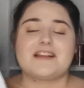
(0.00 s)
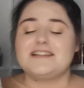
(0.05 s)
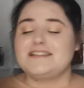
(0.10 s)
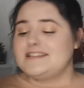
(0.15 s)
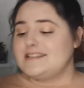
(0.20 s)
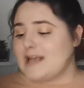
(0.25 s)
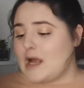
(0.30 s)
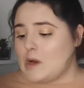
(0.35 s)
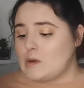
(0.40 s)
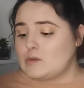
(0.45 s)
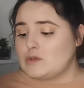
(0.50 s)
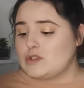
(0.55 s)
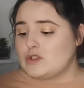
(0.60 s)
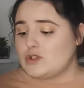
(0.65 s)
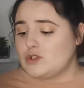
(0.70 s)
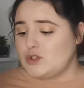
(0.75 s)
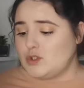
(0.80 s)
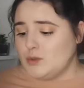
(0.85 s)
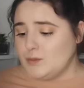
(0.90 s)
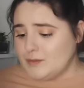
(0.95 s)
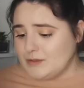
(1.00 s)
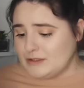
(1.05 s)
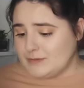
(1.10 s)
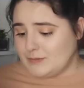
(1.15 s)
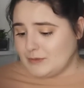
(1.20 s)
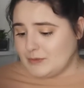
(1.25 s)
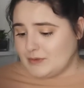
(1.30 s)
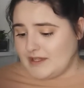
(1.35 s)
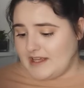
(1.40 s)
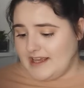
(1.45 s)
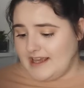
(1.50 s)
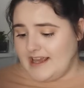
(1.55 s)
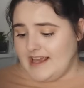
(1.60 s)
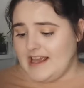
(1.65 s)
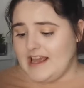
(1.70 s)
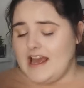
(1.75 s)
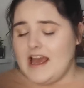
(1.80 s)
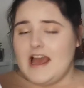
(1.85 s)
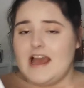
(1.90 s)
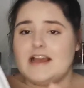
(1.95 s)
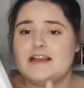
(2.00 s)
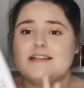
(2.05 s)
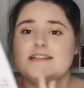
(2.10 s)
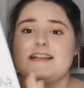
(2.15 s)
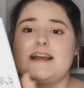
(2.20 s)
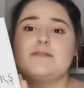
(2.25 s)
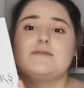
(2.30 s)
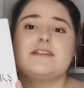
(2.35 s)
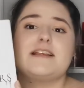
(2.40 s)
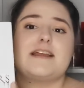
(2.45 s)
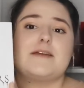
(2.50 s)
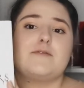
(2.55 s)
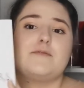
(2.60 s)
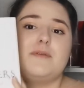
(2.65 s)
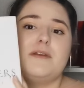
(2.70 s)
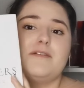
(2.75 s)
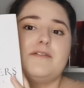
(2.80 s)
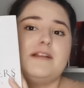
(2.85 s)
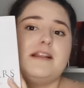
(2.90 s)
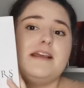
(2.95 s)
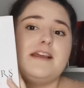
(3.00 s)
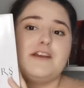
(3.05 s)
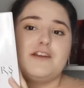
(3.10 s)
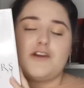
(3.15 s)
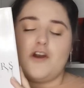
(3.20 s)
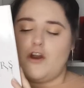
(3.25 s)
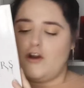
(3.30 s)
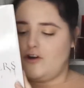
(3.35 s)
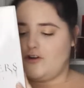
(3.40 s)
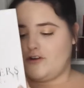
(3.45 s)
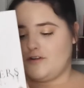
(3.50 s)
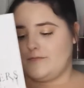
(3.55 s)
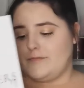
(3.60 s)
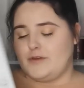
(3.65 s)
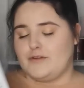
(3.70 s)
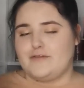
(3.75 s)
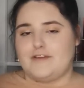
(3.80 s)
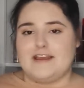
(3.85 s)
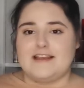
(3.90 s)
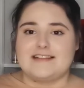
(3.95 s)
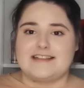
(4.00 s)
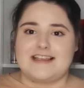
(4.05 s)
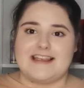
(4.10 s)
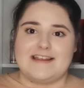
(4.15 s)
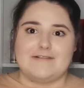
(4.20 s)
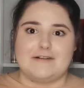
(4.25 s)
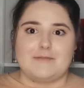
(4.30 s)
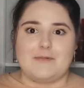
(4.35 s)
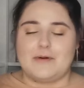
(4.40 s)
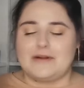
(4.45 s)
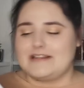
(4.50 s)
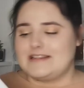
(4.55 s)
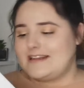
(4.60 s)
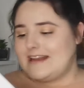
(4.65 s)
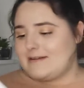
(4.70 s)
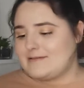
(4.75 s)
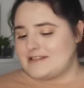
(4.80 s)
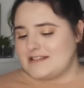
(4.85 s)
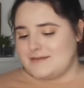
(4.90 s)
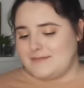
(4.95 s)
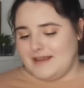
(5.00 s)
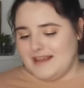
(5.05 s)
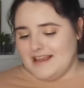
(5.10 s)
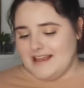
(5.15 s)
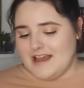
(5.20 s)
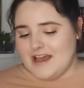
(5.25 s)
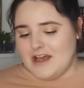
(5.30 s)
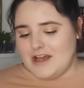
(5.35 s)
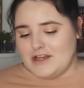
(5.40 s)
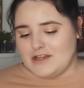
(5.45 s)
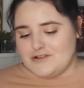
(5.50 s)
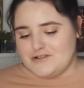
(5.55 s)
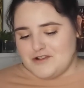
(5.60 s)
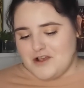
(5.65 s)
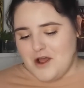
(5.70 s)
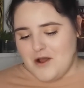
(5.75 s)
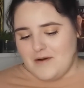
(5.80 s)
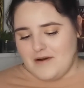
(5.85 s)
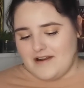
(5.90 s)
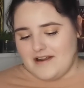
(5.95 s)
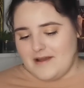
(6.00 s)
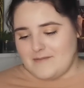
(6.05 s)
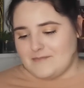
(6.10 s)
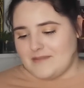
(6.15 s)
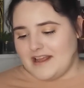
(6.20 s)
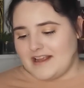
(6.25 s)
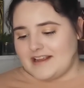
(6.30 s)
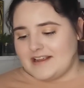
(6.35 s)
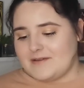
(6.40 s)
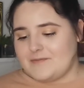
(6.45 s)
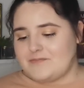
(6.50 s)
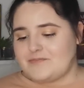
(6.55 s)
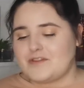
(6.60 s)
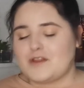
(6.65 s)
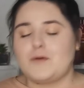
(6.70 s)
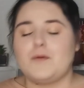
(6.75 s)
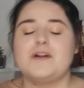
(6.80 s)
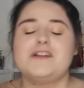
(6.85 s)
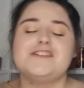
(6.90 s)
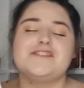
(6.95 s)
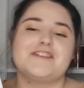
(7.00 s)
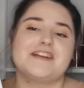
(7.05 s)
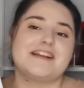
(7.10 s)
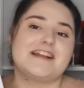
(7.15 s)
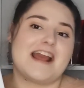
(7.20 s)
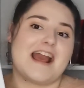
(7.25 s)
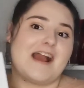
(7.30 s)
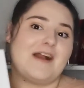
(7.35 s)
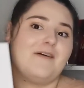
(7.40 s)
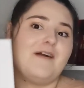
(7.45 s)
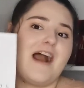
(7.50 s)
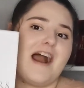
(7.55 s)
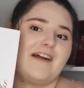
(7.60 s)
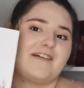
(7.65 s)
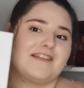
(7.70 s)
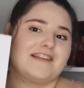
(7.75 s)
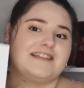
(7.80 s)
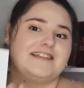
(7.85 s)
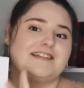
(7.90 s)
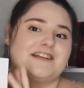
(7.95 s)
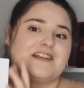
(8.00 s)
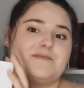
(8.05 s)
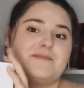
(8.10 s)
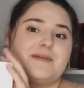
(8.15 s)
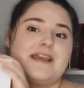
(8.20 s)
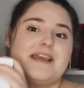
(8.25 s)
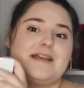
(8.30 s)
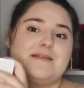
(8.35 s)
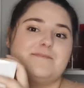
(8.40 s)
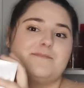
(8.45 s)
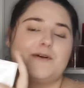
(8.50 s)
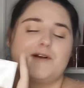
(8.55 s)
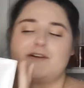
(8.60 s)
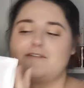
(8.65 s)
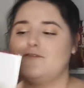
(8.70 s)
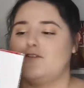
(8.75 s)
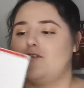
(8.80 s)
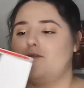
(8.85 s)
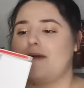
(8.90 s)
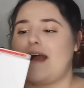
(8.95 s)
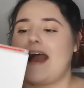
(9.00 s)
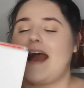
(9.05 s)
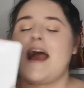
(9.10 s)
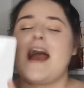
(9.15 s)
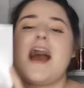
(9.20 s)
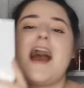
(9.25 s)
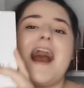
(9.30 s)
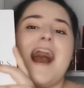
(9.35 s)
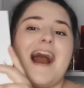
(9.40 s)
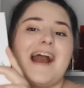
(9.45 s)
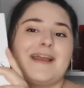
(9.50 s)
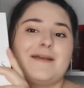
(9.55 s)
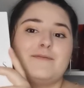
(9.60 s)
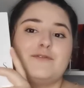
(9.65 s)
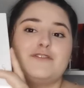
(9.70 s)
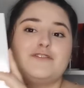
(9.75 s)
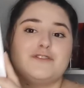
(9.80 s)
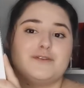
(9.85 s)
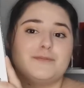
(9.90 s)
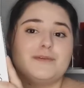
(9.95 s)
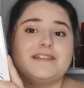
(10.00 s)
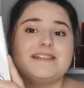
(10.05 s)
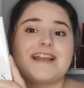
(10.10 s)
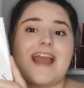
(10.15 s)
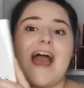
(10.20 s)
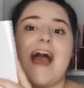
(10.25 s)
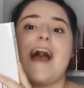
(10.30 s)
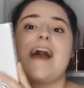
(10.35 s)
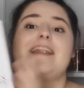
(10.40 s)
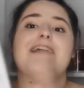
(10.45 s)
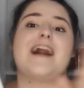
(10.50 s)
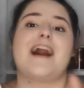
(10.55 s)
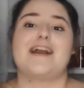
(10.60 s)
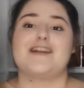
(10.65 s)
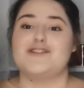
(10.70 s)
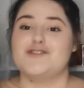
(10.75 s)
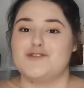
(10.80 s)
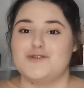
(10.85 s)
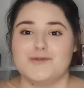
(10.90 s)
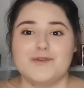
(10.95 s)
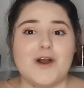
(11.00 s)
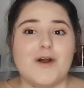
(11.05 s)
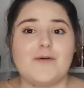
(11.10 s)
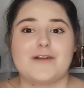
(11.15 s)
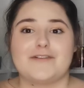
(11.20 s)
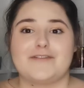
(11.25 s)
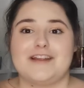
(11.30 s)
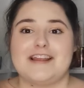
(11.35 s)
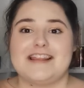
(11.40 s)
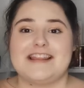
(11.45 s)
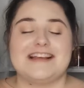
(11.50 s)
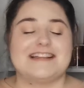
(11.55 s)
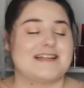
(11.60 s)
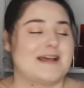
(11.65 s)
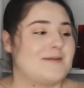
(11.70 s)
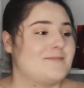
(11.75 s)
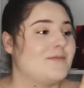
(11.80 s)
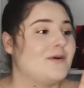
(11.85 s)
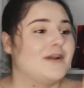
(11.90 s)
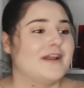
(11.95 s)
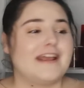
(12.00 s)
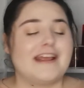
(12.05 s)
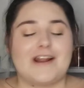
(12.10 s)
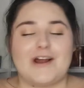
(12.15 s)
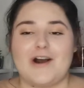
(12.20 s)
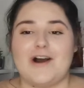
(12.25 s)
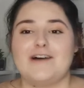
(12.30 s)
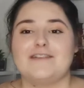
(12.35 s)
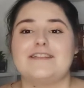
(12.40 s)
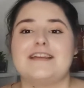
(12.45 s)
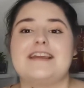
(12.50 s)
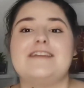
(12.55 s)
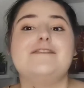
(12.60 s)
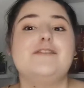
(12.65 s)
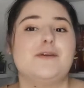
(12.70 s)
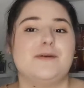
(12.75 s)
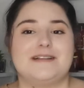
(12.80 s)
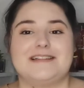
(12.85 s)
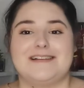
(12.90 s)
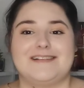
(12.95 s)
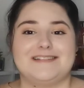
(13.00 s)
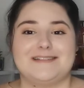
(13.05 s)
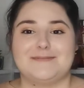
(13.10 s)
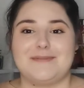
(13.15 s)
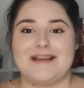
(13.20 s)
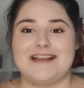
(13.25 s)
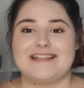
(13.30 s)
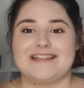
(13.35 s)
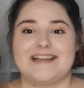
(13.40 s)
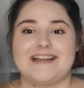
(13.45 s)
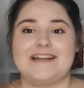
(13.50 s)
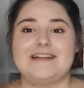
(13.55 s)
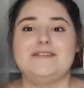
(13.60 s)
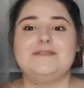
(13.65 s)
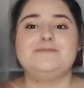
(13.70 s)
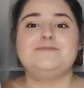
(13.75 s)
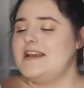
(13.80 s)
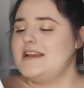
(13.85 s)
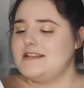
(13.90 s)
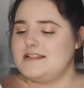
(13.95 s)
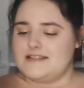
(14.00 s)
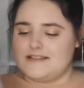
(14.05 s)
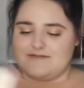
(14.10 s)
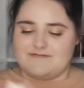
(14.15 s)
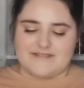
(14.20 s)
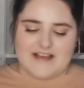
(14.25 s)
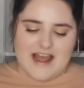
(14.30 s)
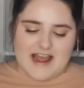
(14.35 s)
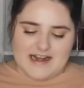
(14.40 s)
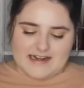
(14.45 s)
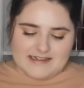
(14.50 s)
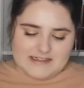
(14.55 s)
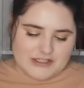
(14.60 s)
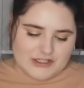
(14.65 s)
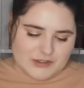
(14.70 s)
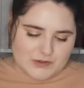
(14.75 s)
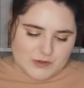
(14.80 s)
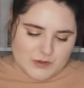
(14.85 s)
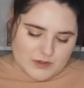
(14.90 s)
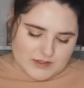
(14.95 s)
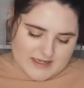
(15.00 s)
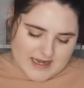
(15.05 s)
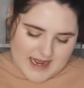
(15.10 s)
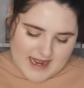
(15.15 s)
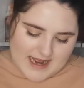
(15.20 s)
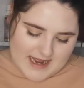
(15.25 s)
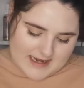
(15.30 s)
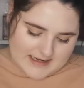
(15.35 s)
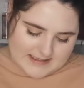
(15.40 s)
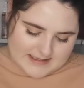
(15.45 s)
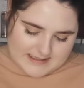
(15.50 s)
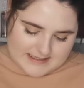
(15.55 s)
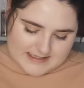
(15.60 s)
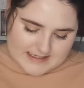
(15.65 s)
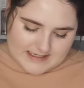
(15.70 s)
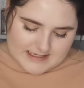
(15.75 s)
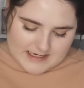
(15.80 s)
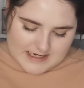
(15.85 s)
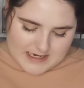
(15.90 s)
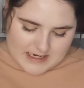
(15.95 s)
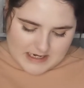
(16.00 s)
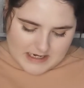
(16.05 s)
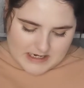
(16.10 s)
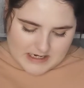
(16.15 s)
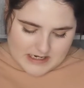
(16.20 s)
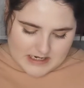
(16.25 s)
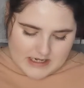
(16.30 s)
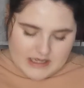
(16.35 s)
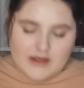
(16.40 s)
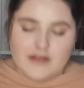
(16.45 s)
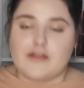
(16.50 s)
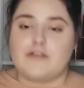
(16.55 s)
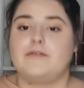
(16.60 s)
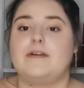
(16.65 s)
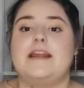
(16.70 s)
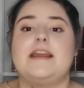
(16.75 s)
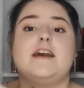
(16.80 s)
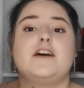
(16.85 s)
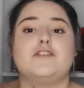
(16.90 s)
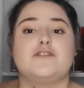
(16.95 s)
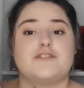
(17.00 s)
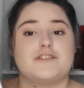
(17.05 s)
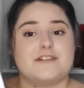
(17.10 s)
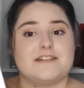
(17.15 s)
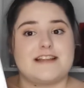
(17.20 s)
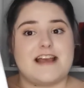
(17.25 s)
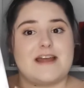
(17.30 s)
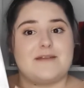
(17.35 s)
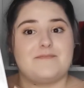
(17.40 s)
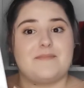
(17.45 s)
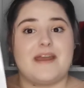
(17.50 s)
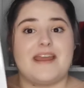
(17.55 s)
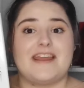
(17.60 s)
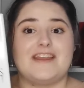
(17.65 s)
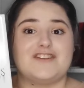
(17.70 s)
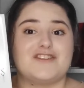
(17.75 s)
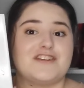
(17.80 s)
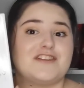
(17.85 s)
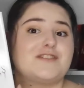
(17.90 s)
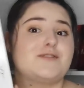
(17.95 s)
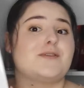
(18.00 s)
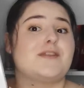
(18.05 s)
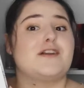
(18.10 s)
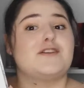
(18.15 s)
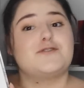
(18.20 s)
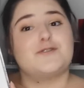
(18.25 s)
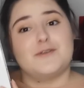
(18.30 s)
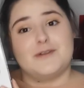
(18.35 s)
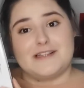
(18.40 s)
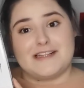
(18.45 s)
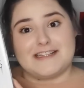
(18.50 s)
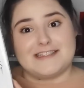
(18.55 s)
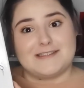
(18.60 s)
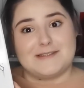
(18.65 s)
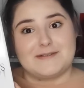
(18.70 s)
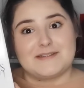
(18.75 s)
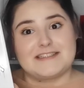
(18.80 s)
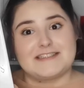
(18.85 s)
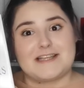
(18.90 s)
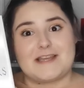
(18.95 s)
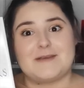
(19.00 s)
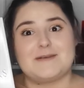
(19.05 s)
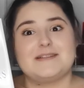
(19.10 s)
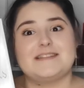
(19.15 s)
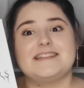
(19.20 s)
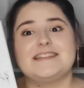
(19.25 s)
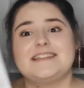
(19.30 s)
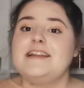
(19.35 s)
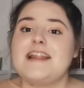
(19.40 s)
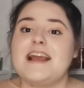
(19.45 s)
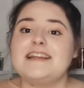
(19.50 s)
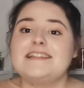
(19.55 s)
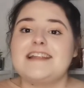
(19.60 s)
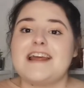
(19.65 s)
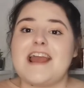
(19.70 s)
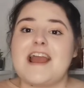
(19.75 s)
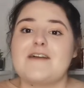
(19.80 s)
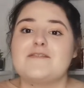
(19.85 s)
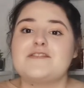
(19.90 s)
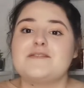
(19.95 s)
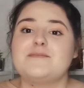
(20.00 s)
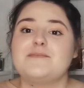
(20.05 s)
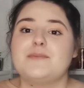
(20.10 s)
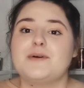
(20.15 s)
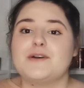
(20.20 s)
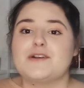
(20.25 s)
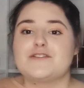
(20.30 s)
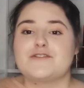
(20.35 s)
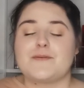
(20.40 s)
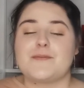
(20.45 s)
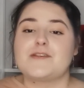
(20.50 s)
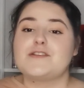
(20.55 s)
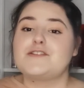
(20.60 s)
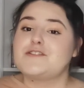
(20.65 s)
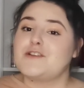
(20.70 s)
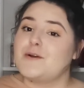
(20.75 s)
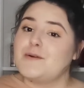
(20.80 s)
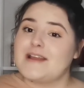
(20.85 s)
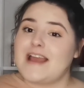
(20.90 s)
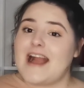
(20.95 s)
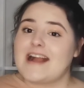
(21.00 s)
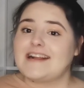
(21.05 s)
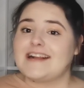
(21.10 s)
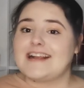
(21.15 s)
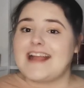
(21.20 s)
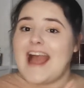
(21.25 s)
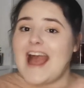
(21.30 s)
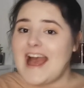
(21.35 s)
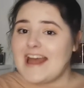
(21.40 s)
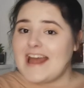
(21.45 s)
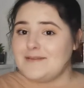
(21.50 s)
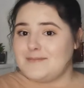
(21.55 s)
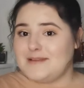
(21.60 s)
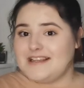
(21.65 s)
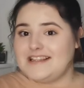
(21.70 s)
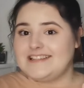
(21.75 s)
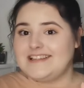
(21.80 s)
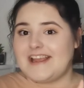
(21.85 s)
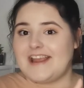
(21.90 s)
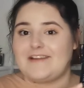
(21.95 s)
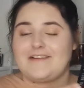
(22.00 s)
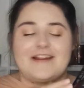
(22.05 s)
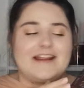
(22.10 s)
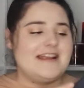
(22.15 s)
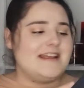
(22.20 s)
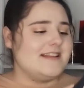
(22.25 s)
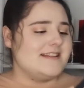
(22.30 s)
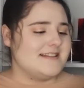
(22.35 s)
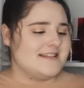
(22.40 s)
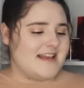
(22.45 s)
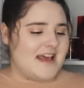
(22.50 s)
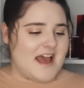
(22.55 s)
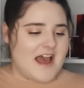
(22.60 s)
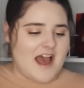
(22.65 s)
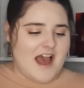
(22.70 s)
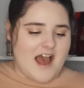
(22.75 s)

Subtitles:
Sounds super spooky. Sounds like it would be a really good horror movie, as Kira pointed out to me. So I'm like wondering now how this to be in book format. I am super scared. I do not want to read this. I'm putting it off, even though it sounds amazing. It is fairly short at 310 pages. So there truly is no excuse. Next, I have some books from the Zodiac Academy series.